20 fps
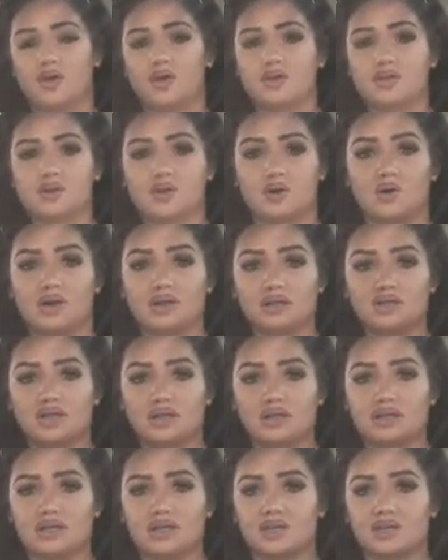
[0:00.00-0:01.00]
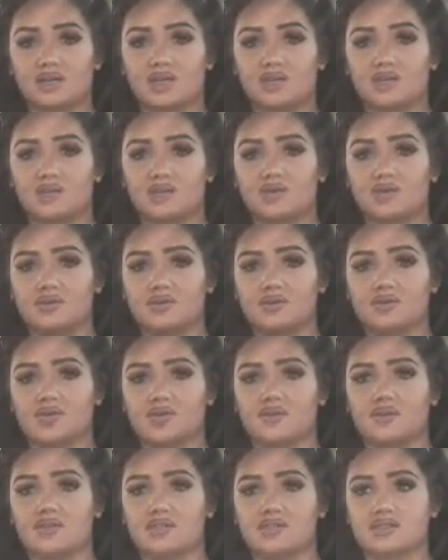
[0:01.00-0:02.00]
So I'll try to touch on those
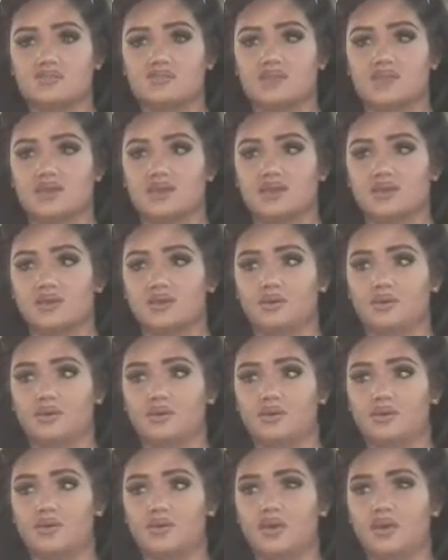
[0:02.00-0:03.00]
in this video